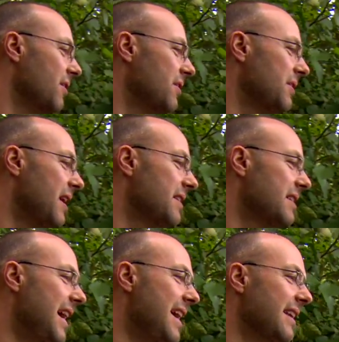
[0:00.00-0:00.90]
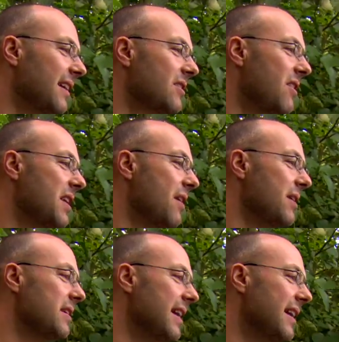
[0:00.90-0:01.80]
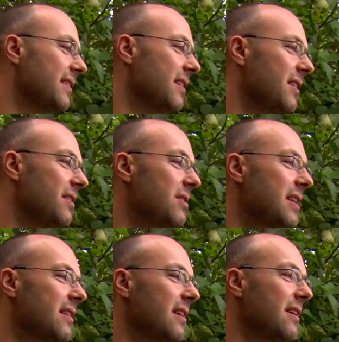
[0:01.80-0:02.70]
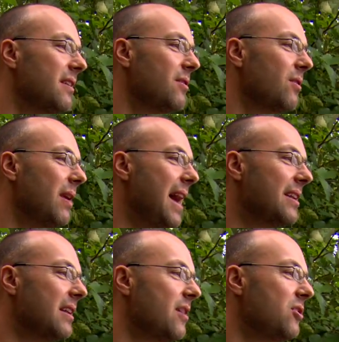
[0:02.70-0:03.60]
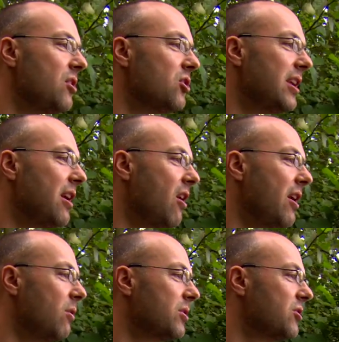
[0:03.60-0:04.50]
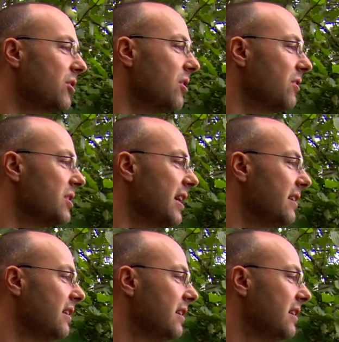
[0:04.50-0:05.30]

I couldn't understand it because I noticed it, and you said that you thought it had an unusually high oxygen content.